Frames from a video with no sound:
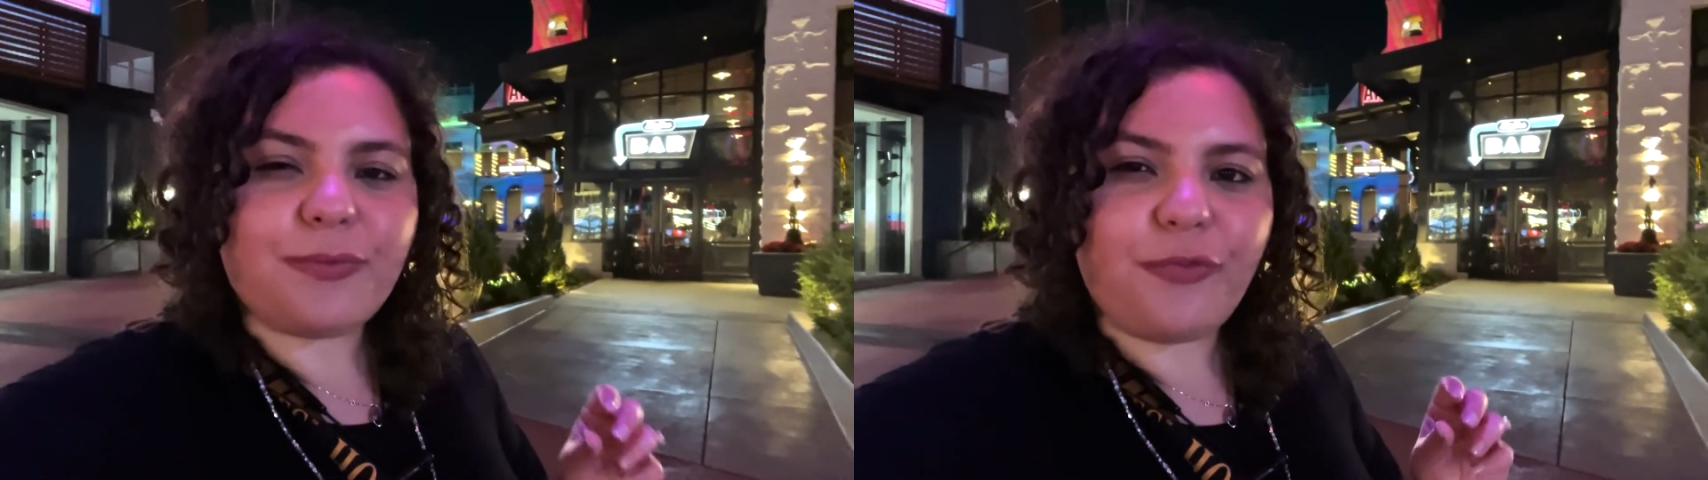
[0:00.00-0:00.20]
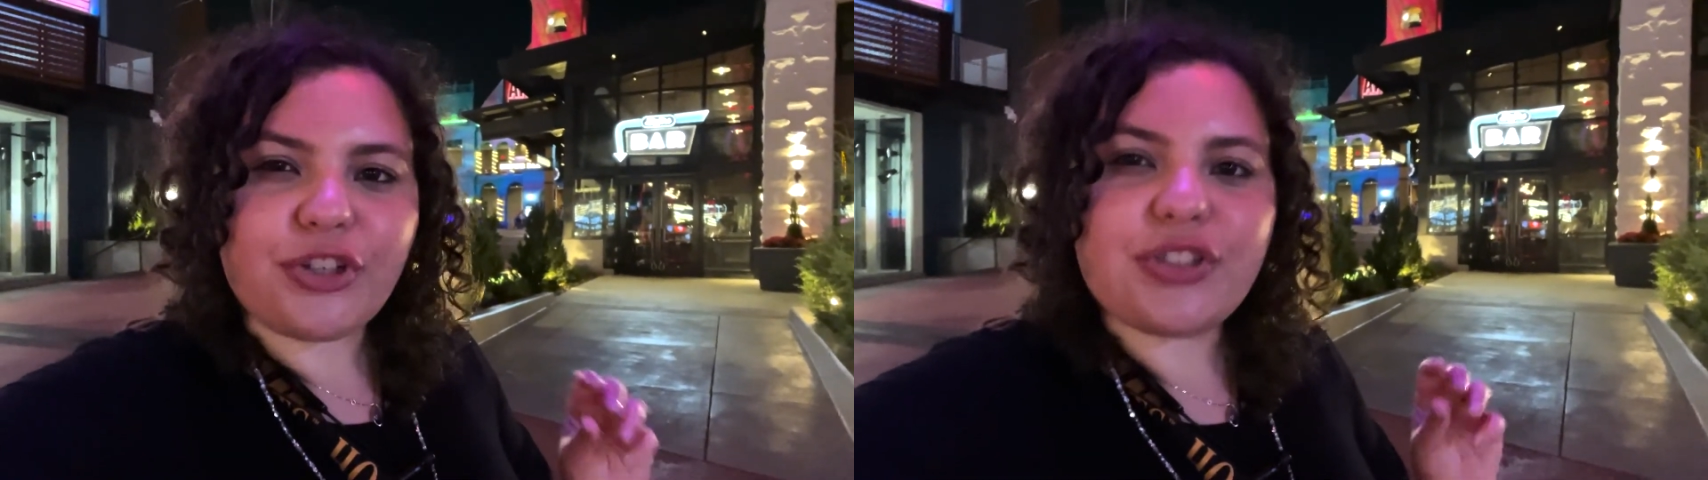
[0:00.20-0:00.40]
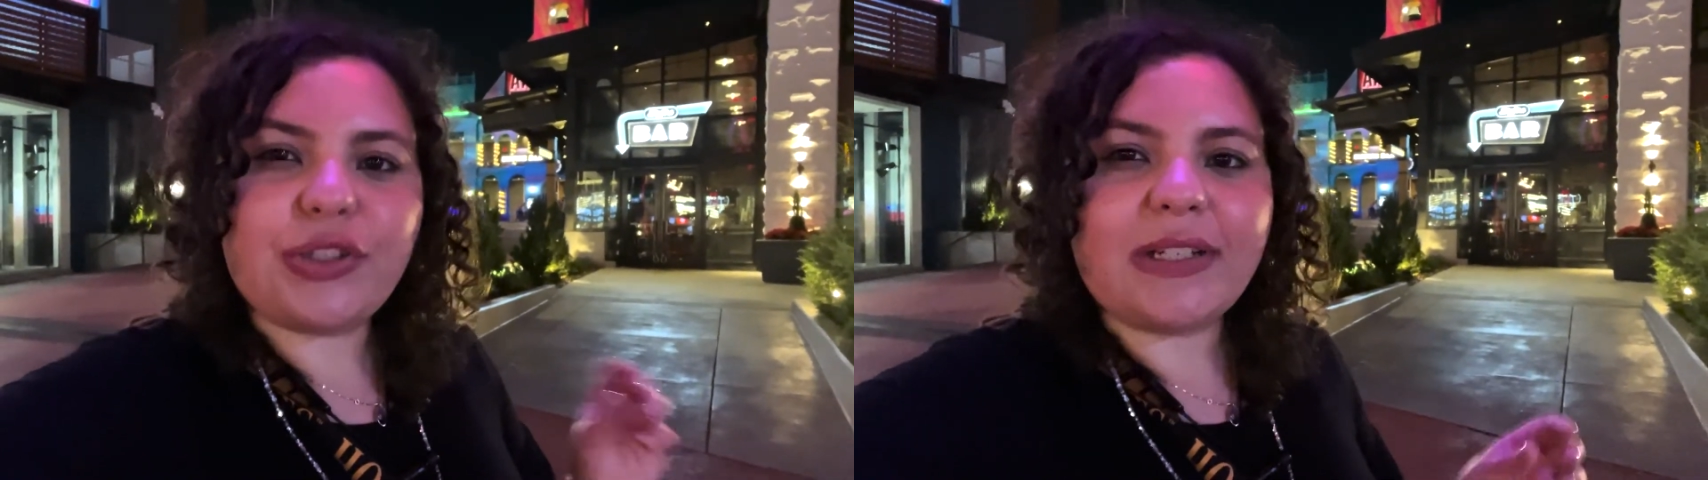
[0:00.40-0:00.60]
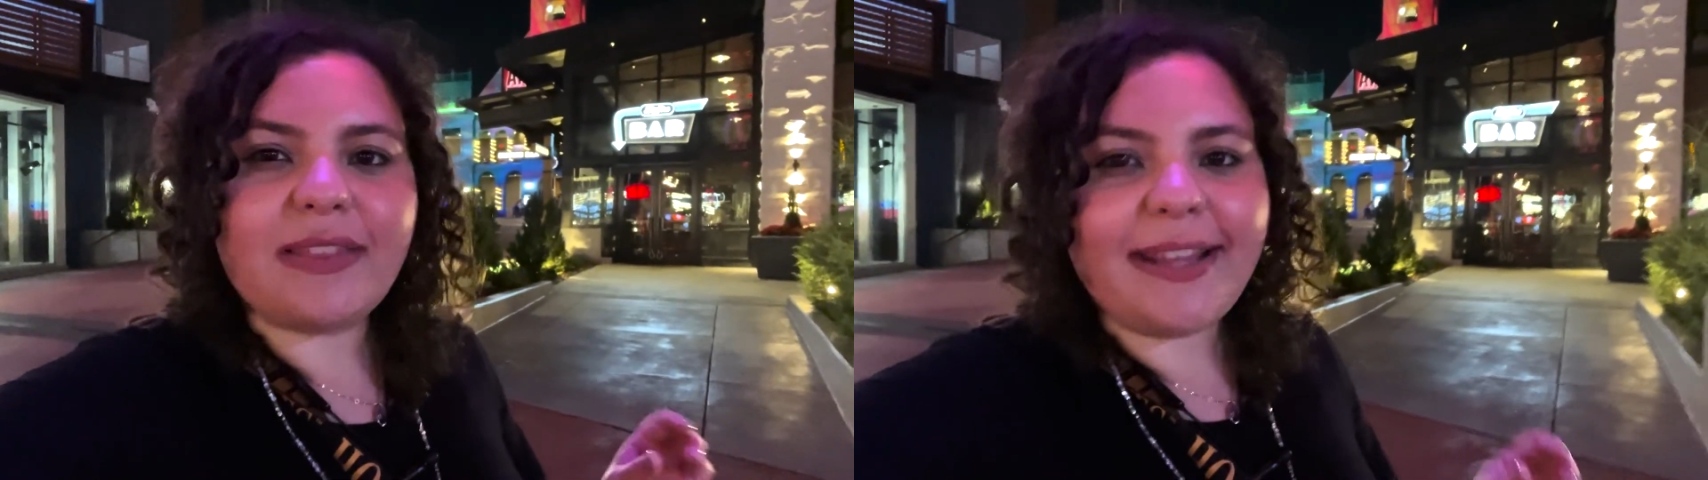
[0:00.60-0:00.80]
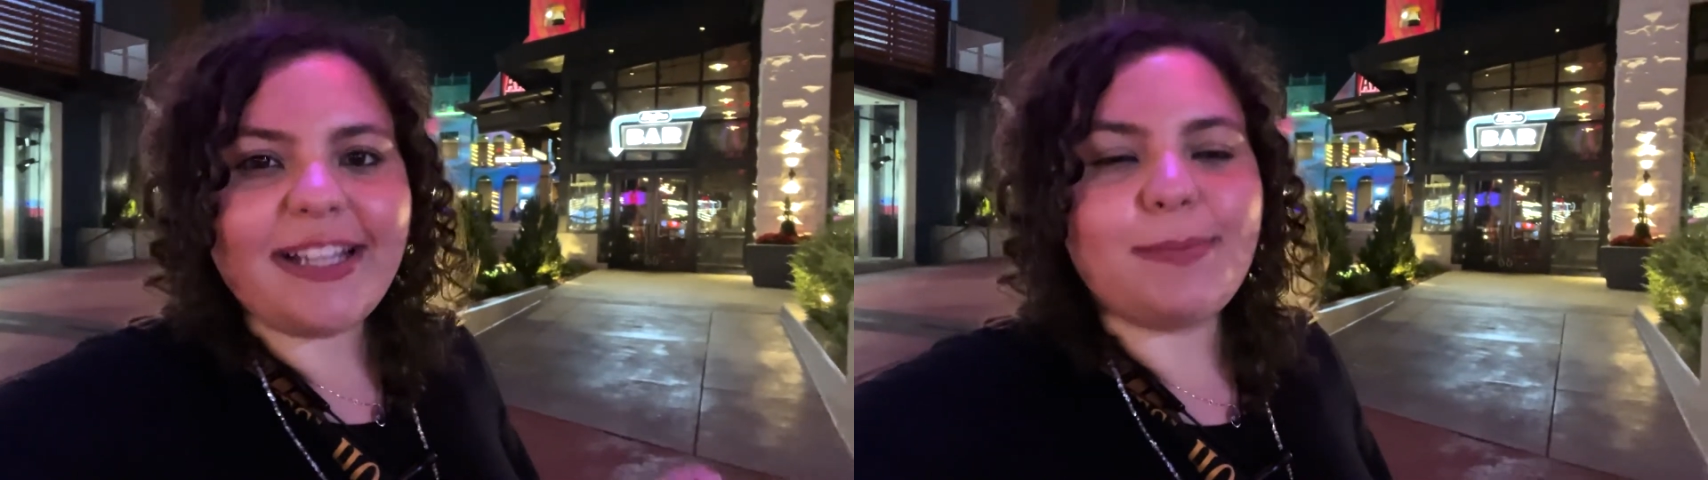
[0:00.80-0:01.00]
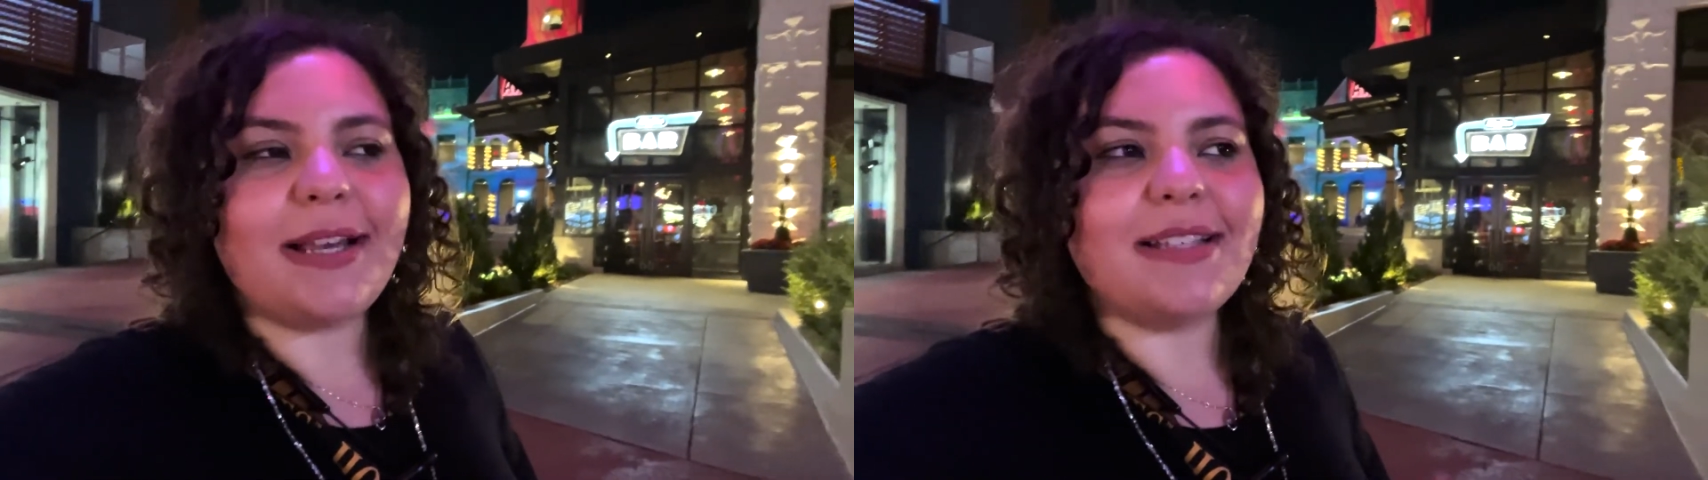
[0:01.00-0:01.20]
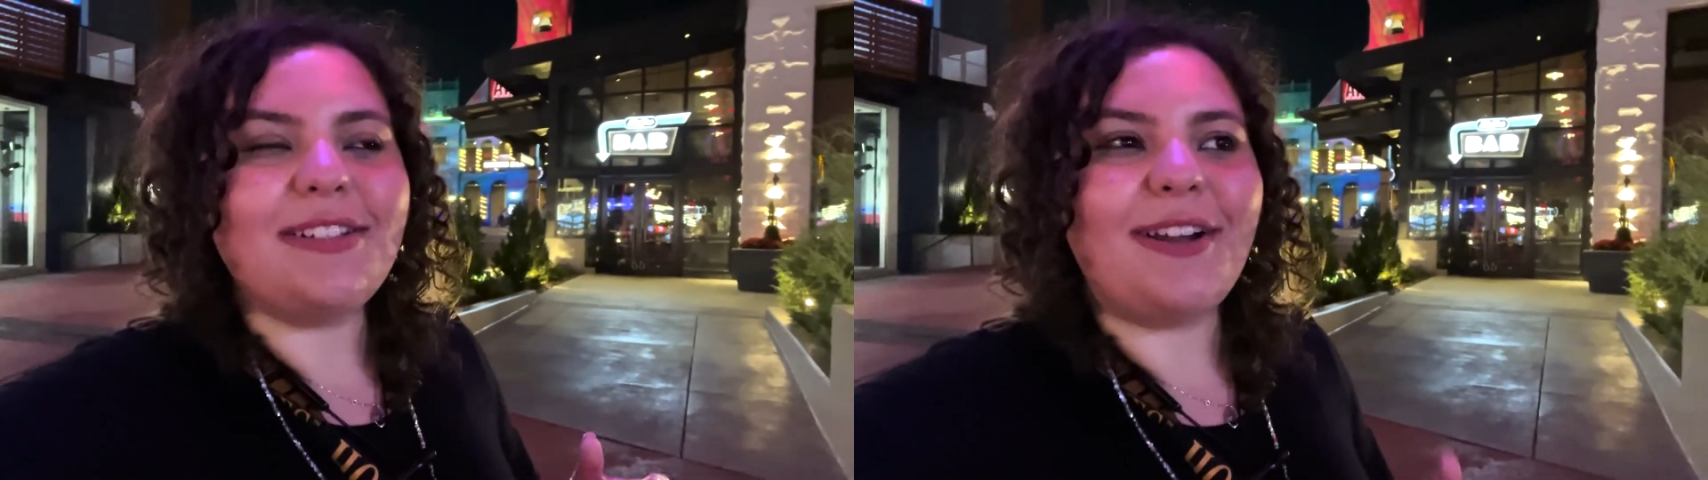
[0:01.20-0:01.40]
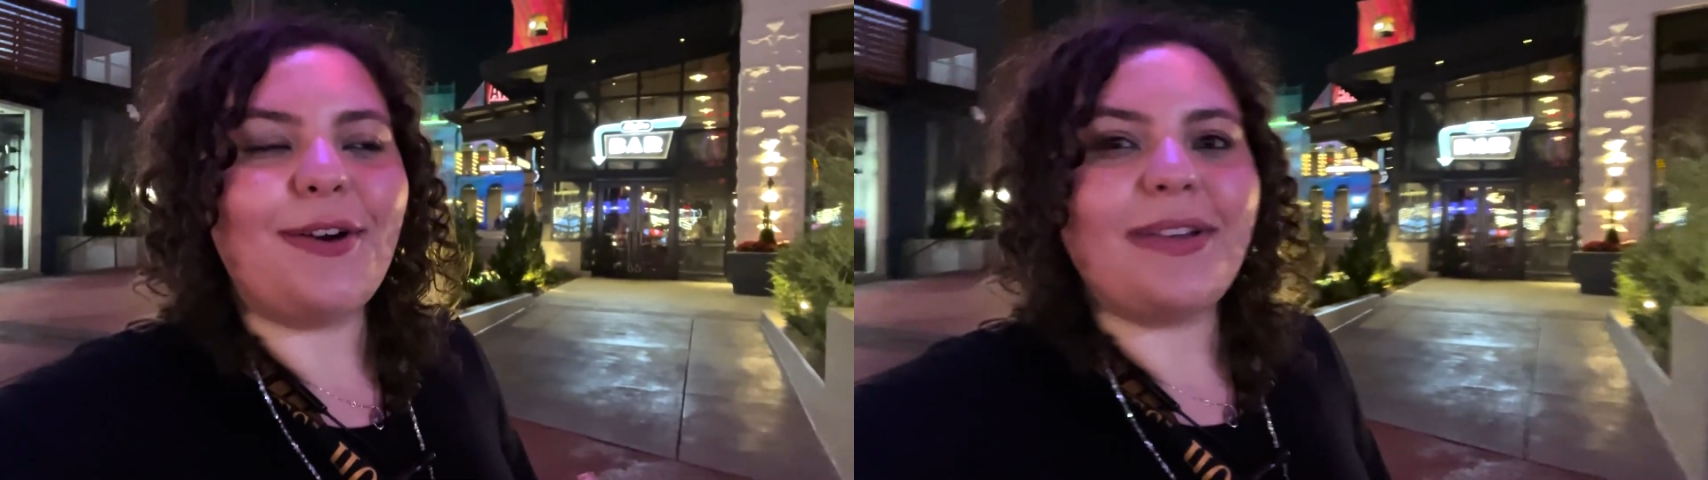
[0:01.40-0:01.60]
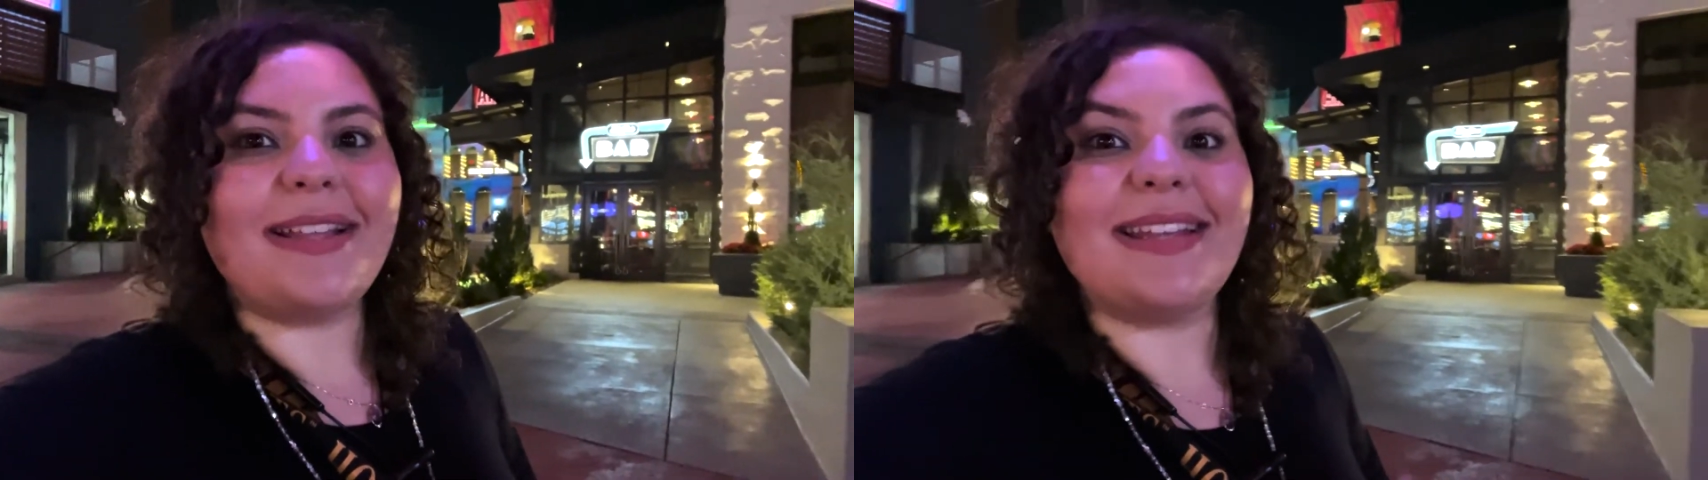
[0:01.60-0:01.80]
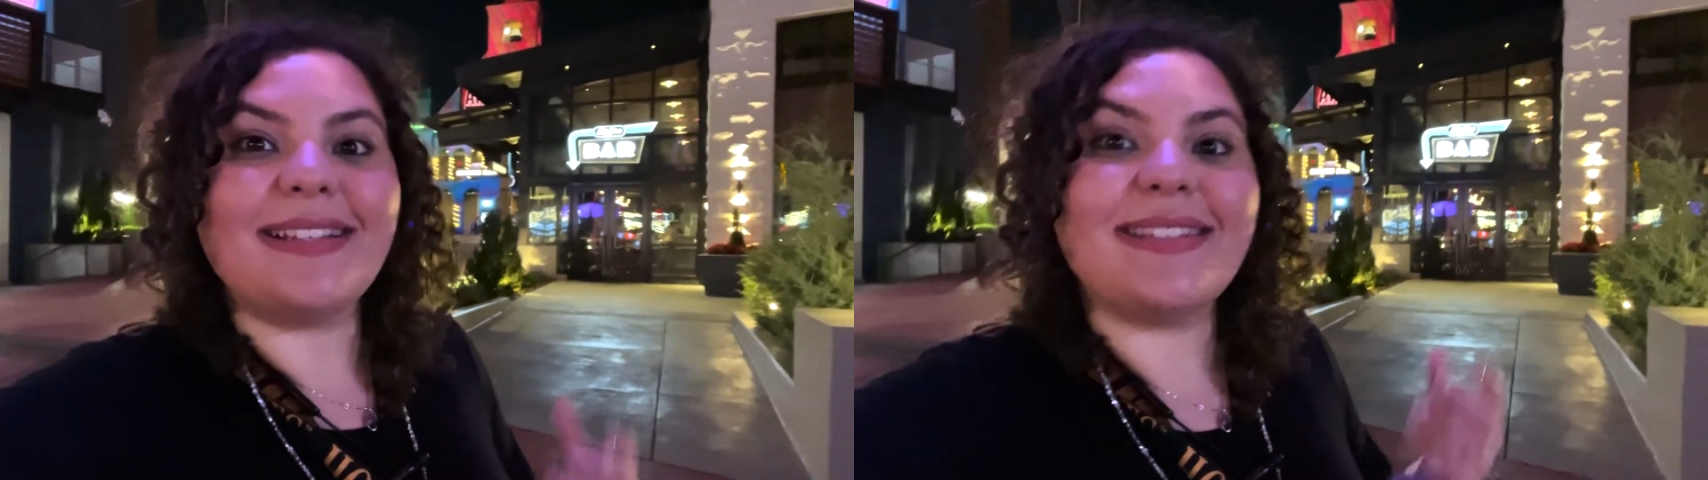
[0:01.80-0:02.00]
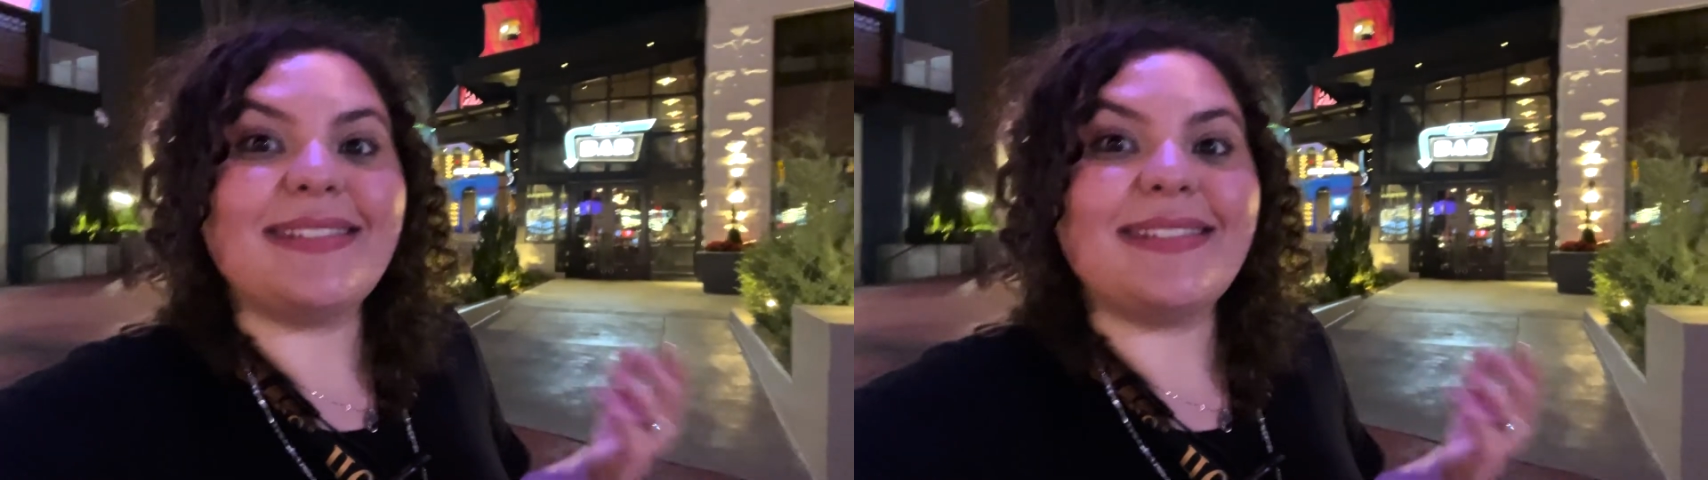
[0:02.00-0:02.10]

for certain things because you know it is